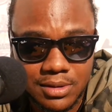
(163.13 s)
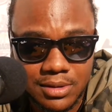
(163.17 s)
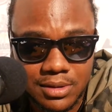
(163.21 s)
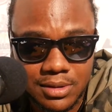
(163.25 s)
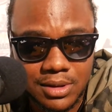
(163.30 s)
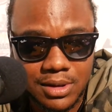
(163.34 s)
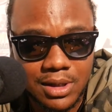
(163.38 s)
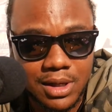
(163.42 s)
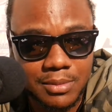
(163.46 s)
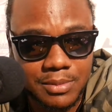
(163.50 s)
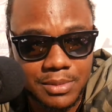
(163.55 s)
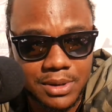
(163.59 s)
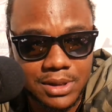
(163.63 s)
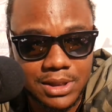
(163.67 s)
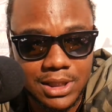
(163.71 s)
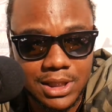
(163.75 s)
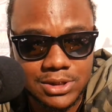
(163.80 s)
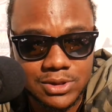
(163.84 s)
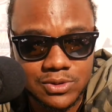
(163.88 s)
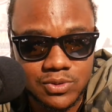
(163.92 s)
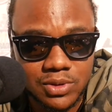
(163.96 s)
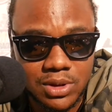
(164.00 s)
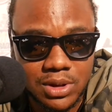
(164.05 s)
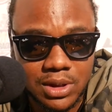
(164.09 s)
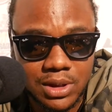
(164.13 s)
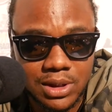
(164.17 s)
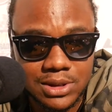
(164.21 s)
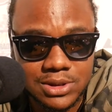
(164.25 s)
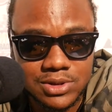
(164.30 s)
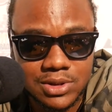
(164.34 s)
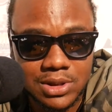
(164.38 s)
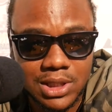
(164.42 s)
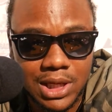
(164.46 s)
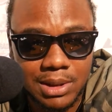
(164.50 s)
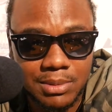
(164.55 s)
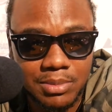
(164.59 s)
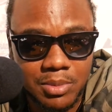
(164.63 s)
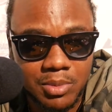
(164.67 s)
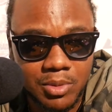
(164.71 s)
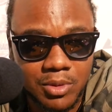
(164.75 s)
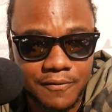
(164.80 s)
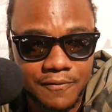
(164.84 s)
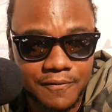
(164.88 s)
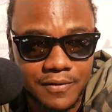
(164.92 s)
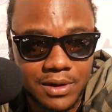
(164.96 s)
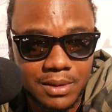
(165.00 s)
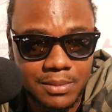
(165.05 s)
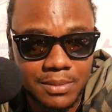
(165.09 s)
You know what I mean? Not Today. I saw the album
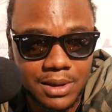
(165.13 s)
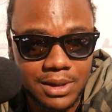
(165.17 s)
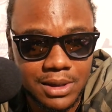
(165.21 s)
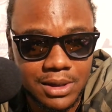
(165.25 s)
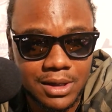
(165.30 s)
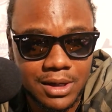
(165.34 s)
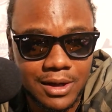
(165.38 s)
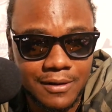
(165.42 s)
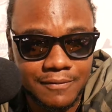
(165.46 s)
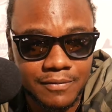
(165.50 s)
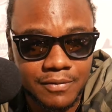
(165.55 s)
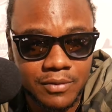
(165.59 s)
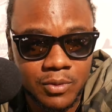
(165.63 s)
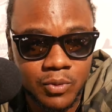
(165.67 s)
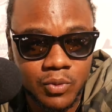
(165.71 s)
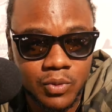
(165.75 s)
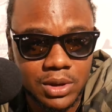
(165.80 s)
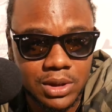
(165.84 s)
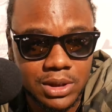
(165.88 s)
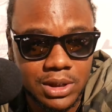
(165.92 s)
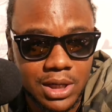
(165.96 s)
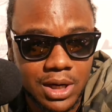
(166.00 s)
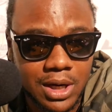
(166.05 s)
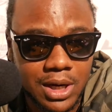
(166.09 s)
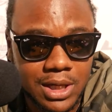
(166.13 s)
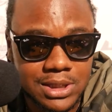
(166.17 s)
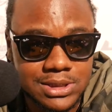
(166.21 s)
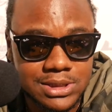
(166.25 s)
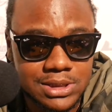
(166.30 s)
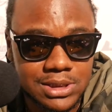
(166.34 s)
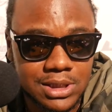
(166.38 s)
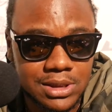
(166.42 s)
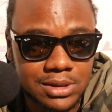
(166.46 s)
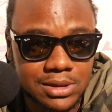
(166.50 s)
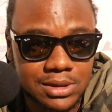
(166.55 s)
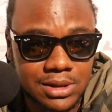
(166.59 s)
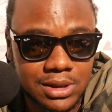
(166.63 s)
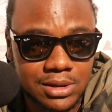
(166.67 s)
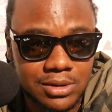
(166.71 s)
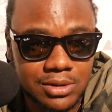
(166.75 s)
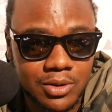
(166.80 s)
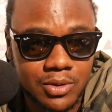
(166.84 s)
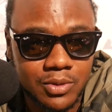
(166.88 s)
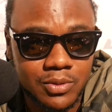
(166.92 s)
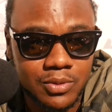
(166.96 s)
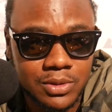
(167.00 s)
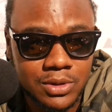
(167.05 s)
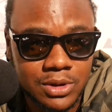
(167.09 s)
go for name, and then the whole car accident thing
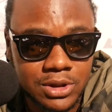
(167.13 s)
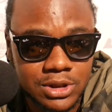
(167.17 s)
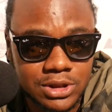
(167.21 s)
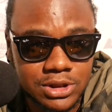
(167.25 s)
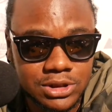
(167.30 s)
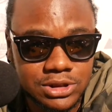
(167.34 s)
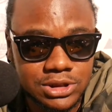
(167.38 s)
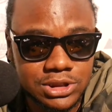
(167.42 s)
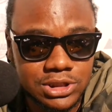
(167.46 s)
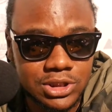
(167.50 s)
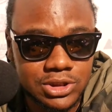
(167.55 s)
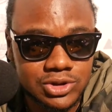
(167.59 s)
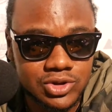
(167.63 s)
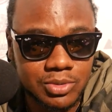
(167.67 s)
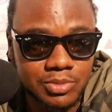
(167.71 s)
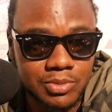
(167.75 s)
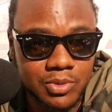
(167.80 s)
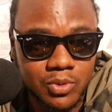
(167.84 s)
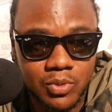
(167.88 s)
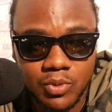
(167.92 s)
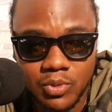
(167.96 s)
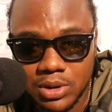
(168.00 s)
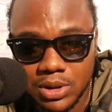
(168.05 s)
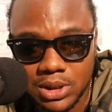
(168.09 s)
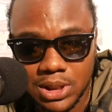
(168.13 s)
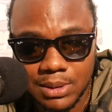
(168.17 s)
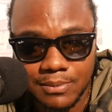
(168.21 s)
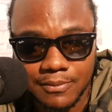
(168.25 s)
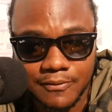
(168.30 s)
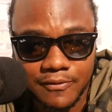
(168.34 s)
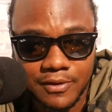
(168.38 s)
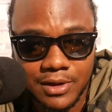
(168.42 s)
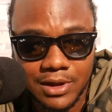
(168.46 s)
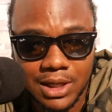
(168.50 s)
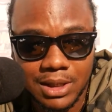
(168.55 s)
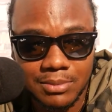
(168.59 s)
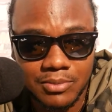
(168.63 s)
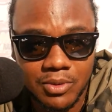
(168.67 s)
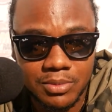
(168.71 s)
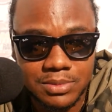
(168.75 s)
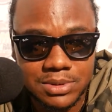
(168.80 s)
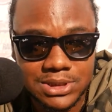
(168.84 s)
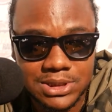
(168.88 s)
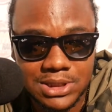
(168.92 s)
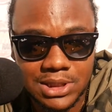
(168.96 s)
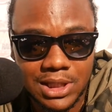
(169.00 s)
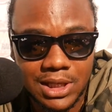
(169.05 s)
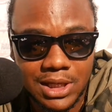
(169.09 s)
now change up the whole name for the
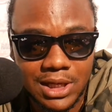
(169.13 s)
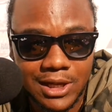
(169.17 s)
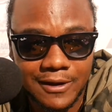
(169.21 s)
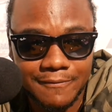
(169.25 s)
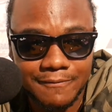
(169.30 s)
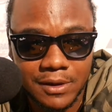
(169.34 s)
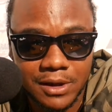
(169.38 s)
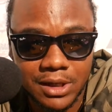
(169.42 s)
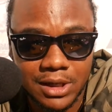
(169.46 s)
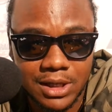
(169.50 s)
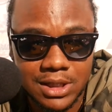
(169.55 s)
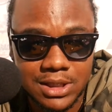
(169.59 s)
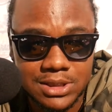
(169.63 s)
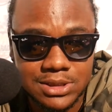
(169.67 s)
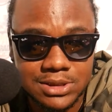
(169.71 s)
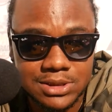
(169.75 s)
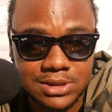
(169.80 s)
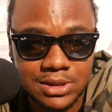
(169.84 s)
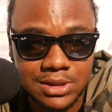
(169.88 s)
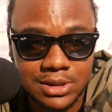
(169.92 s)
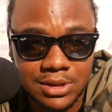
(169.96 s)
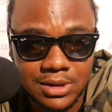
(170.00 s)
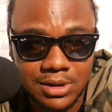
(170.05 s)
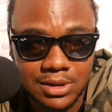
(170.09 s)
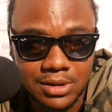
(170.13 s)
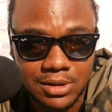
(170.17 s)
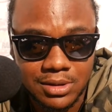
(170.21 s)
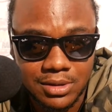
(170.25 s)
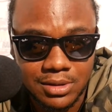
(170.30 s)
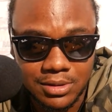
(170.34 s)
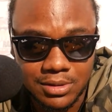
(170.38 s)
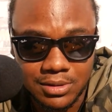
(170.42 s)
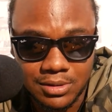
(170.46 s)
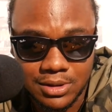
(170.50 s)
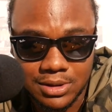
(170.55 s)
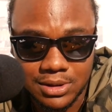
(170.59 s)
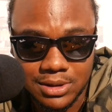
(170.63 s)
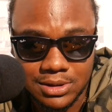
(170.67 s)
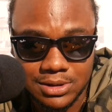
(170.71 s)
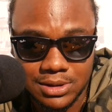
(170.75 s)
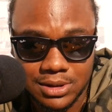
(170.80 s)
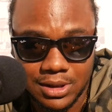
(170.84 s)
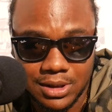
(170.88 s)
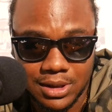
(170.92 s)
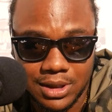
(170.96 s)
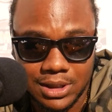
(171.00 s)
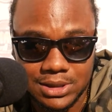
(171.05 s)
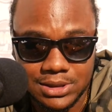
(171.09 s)
album Still Alive, because
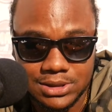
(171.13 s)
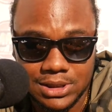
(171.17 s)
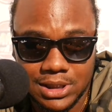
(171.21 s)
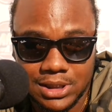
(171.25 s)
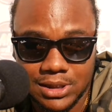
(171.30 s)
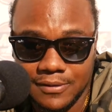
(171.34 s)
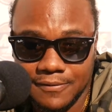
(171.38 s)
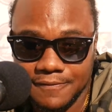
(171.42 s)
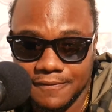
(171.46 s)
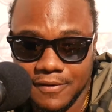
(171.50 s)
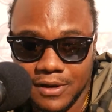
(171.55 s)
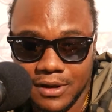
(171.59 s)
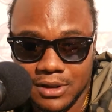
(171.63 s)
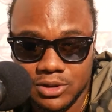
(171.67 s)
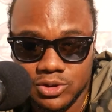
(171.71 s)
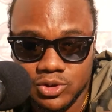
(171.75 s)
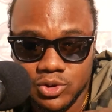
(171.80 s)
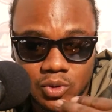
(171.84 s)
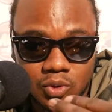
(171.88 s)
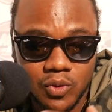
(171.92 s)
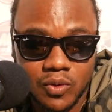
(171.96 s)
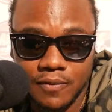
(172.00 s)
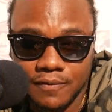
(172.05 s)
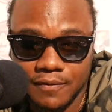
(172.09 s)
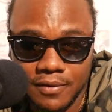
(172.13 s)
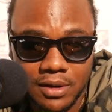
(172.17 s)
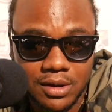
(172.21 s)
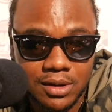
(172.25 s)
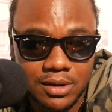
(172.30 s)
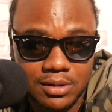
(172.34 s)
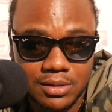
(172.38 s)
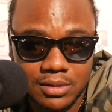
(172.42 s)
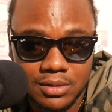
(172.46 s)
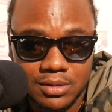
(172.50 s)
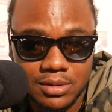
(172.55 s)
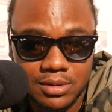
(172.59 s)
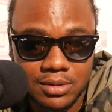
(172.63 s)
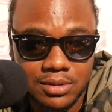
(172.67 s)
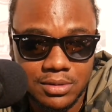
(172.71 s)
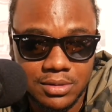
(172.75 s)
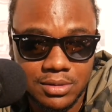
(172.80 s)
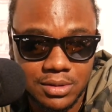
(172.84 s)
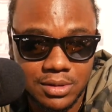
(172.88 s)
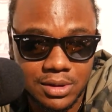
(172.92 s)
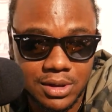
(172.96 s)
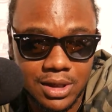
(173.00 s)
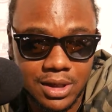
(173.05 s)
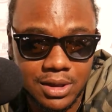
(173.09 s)
actually the van turn over,
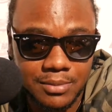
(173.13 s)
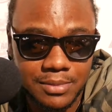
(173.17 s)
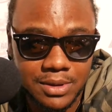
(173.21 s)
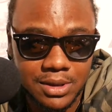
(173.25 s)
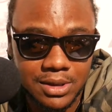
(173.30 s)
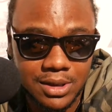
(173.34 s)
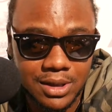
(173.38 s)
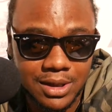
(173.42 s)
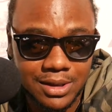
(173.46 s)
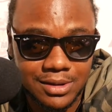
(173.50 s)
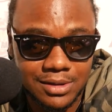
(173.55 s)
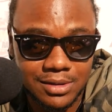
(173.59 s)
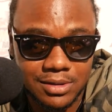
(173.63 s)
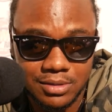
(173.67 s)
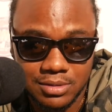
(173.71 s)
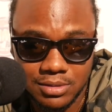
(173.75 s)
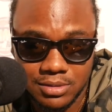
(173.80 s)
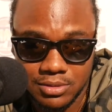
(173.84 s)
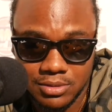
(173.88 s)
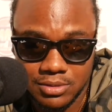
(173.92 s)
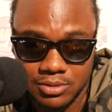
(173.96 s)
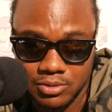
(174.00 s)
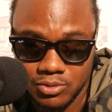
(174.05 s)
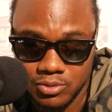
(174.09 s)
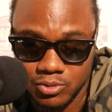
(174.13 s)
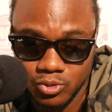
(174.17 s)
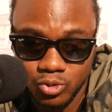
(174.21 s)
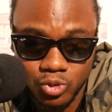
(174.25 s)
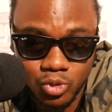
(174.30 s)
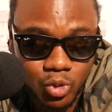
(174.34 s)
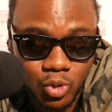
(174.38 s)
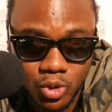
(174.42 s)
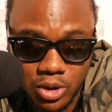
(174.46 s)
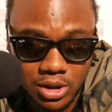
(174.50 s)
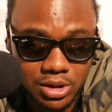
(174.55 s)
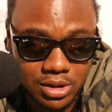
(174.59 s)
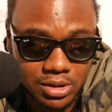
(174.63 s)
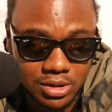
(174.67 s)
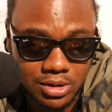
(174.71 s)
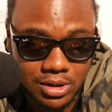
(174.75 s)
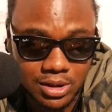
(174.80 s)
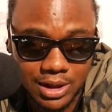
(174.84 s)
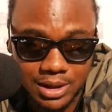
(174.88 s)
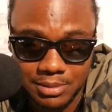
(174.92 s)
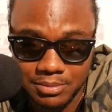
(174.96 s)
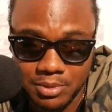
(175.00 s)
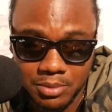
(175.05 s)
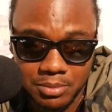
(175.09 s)
you know what I mean, and roll,
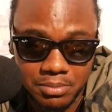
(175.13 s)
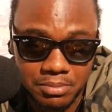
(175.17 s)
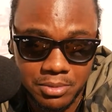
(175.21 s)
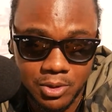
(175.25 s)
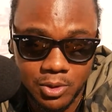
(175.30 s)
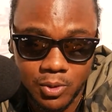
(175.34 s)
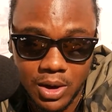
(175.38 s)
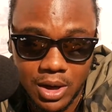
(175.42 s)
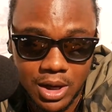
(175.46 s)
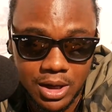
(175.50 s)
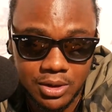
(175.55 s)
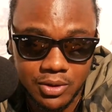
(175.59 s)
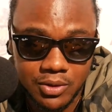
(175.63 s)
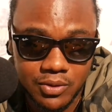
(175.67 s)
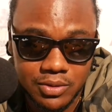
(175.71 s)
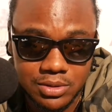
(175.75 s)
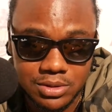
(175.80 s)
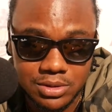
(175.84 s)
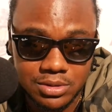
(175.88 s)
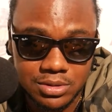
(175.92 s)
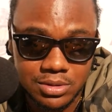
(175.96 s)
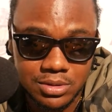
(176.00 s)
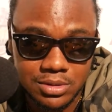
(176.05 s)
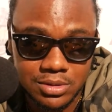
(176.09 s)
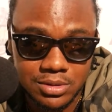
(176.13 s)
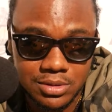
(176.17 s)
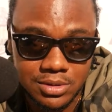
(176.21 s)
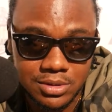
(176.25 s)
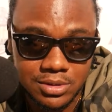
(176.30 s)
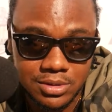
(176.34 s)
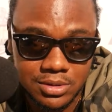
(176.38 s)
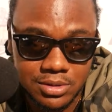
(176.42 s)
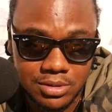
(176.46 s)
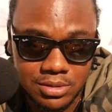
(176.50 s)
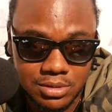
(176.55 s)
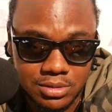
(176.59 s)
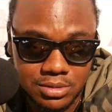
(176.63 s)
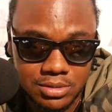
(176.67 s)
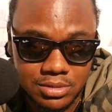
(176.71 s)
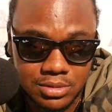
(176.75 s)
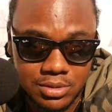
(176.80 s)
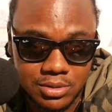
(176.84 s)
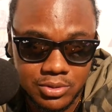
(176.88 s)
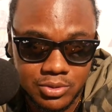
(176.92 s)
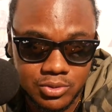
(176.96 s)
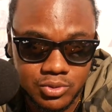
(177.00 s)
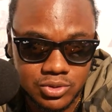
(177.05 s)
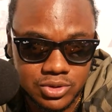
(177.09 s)
and my walk out
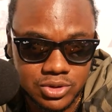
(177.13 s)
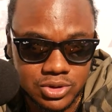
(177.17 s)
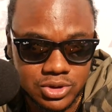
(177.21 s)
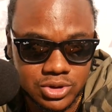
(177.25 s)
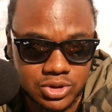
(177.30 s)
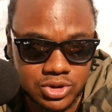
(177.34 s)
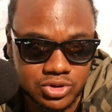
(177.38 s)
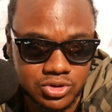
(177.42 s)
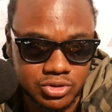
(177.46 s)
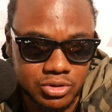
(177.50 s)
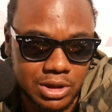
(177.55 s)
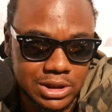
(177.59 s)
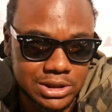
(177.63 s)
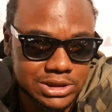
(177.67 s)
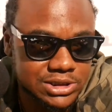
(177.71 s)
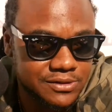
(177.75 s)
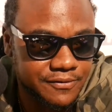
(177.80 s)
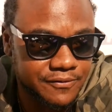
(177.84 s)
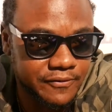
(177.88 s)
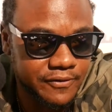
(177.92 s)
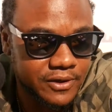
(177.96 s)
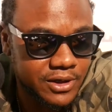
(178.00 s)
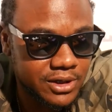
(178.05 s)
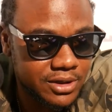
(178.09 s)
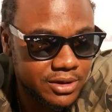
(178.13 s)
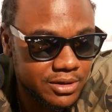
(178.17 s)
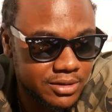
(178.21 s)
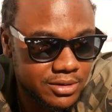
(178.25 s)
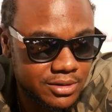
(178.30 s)
scratch free.